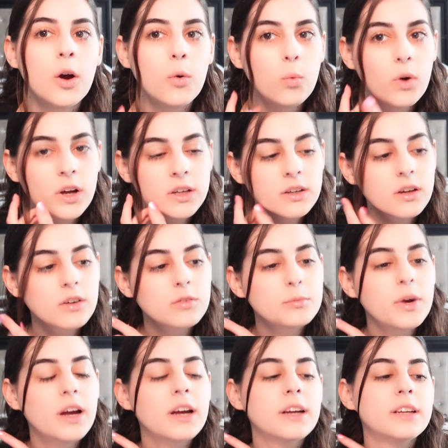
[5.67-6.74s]
one of
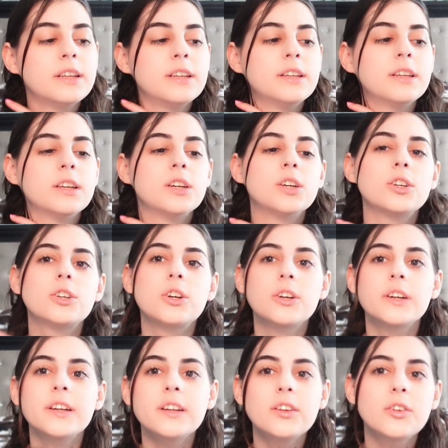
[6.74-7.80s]
my
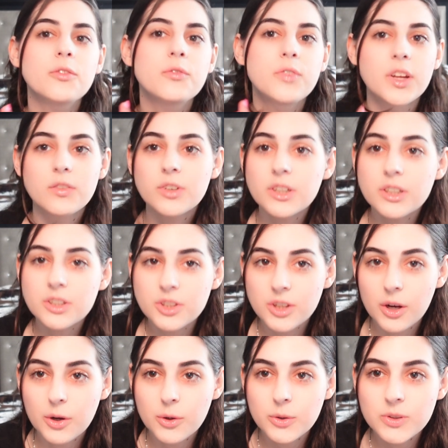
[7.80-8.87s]
current favorite
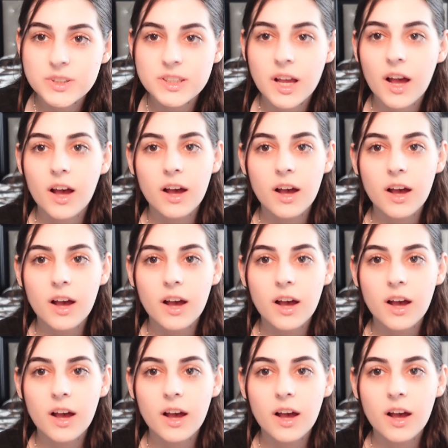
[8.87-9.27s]
shows.